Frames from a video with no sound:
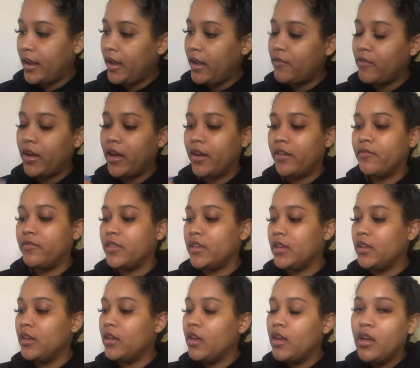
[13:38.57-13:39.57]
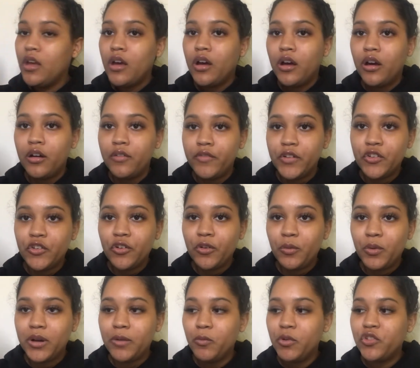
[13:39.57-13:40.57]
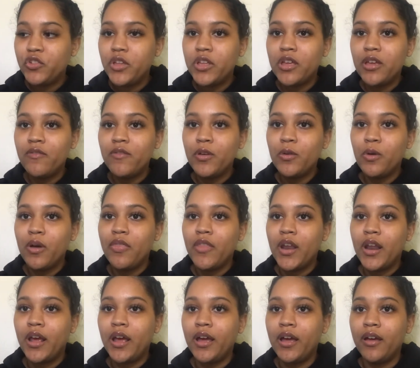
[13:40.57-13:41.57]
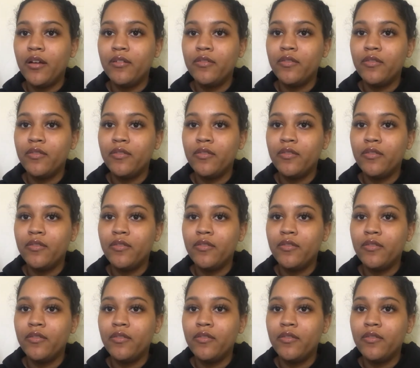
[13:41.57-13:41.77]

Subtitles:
I have the original one which they give you, and then I have